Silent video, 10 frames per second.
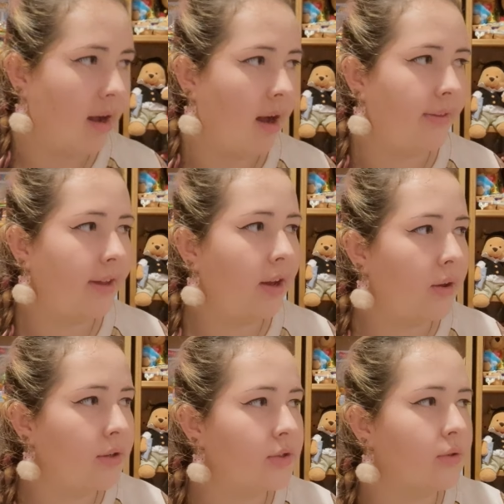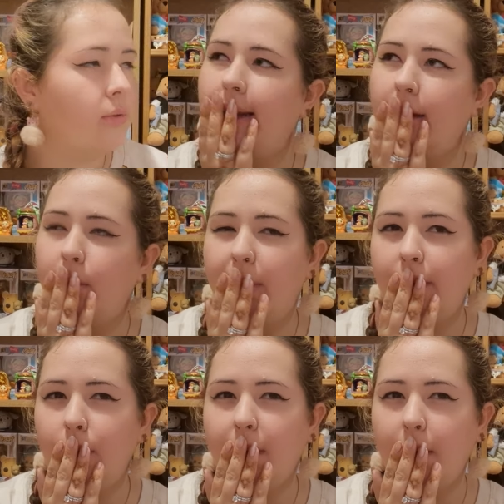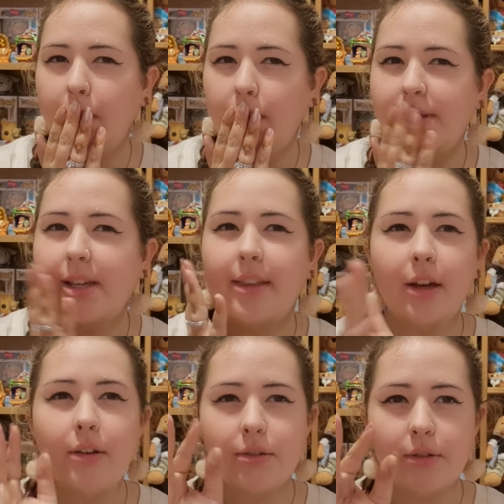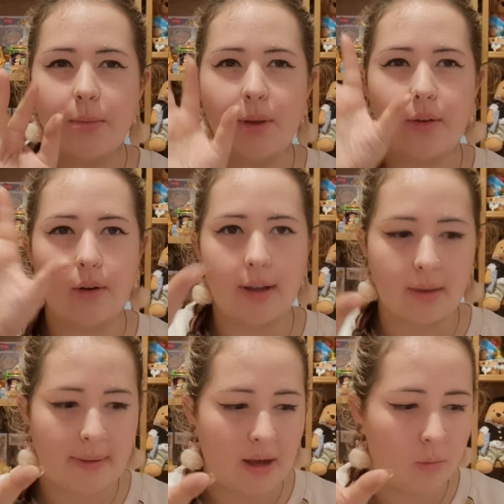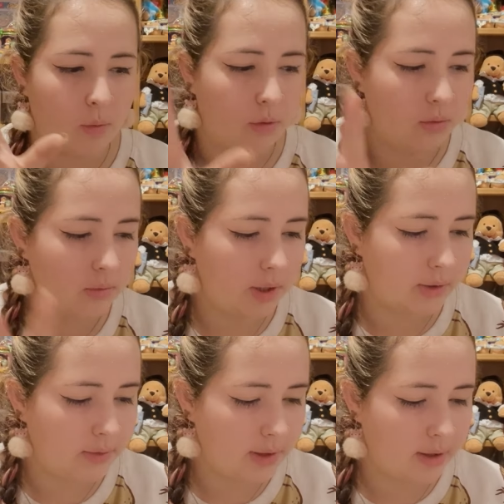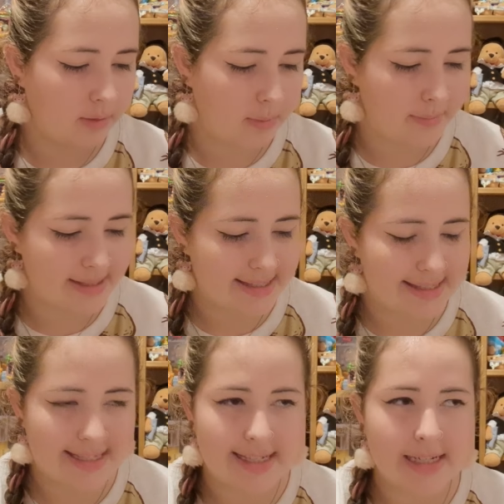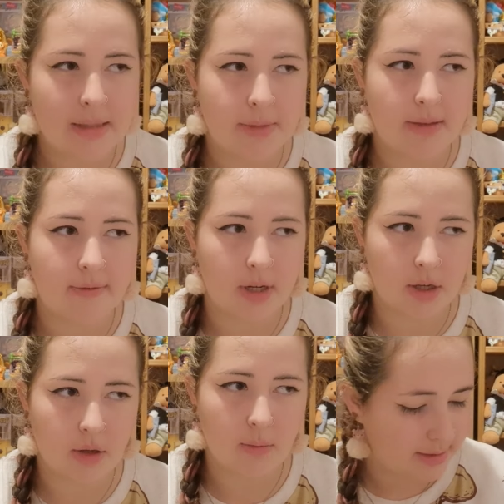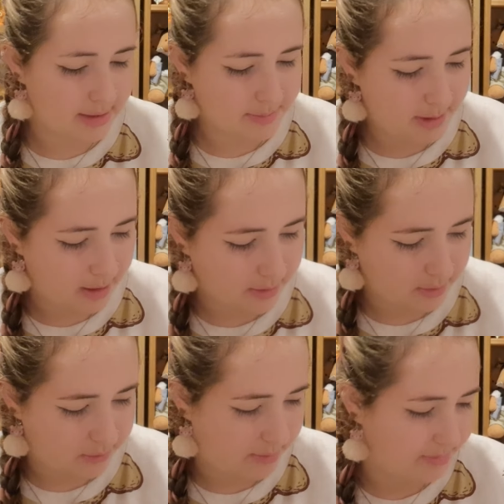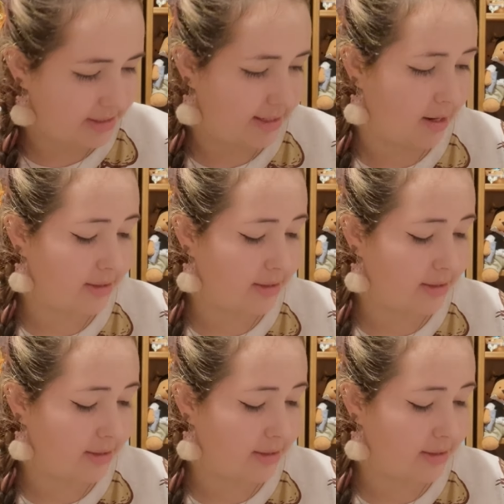I think I only saw a little bit of the Winnie the Pooh ones. I think I only saw them when they're on like the back wall. I don't think I remember seeing them in the video. This bit I don't remember seeing.